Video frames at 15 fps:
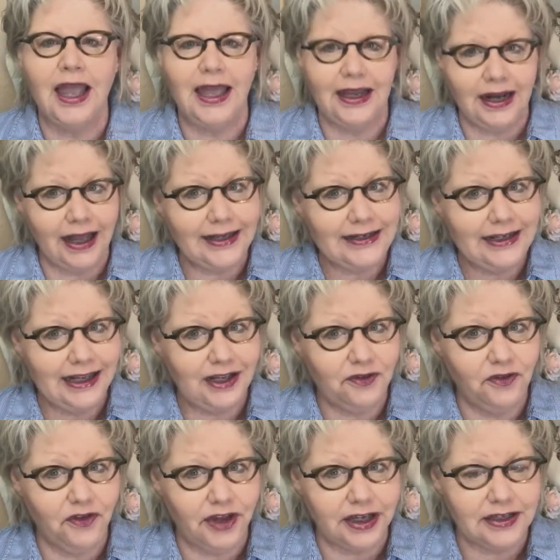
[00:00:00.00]
And I
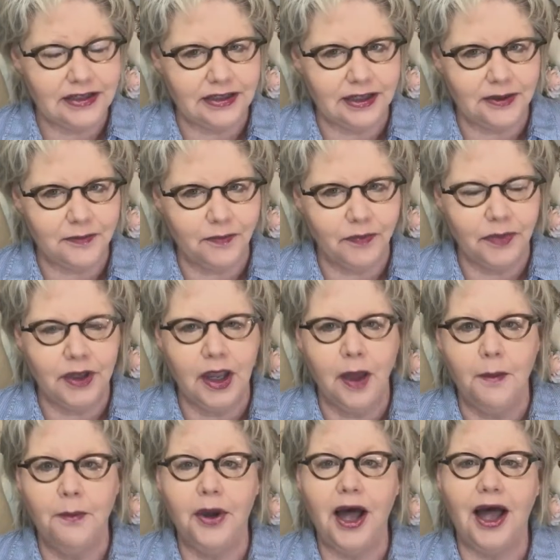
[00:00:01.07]
did fix it.
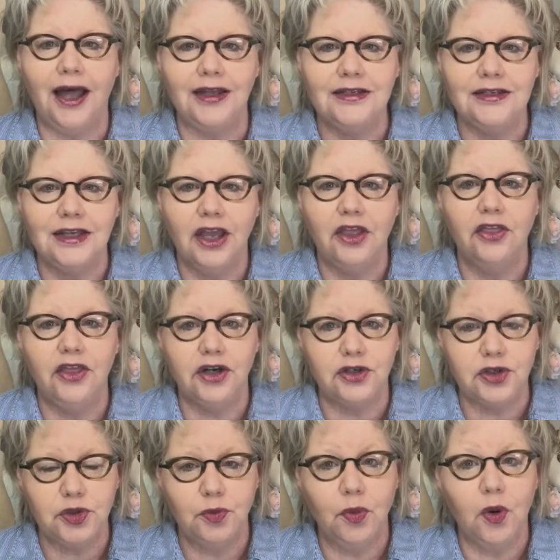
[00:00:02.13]
But
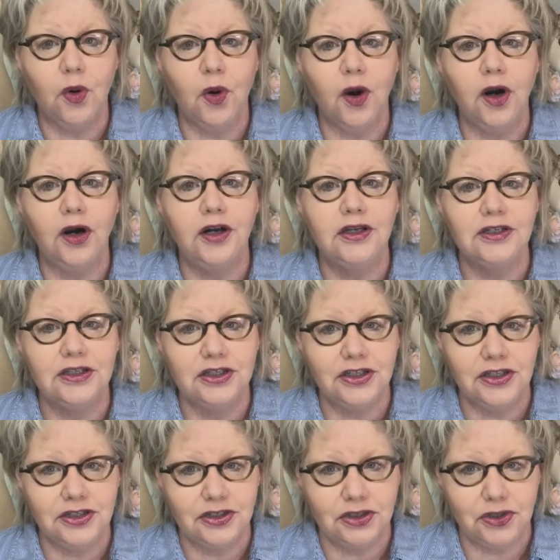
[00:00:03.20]
there's more
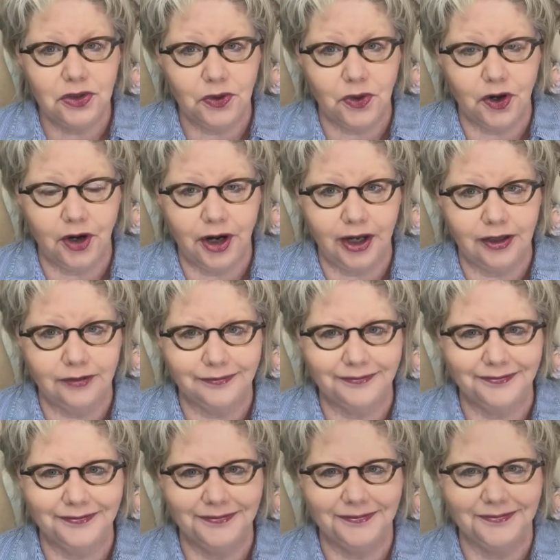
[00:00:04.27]
to the story
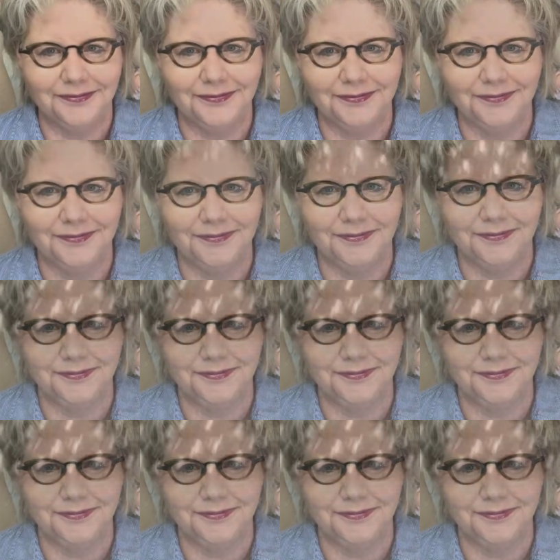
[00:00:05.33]
on there.